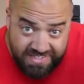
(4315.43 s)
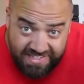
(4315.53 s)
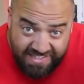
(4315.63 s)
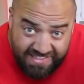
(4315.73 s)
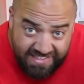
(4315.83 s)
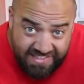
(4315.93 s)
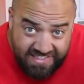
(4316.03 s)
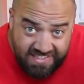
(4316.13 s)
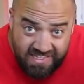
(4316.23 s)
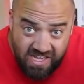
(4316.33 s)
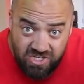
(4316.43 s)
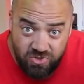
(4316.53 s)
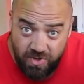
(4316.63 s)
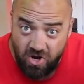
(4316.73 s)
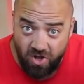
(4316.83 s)
we dig into this?
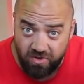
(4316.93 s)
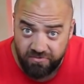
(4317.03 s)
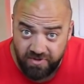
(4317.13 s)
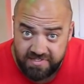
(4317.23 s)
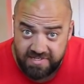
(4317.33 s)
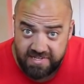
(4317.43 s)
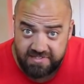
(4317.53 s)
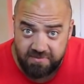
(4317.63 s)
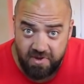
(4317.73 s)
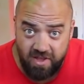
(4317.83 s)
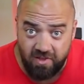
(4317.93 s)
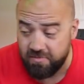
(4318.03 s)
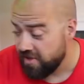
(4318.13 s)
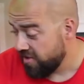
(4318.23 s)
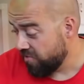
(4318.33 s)
Should we call our friends and get some
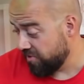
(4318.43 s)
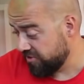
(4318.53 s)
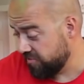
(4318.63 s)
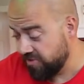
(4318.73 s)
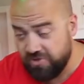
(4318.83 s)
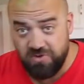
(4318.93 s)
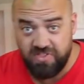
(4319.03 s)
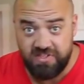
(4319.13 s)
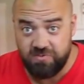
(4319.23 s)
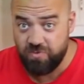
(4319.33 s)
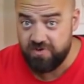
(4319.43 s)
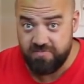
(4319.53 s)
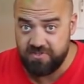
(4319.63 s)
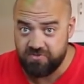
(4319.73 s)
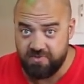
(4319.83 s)
help? What should we do with this weird
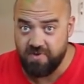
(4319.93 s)
mystery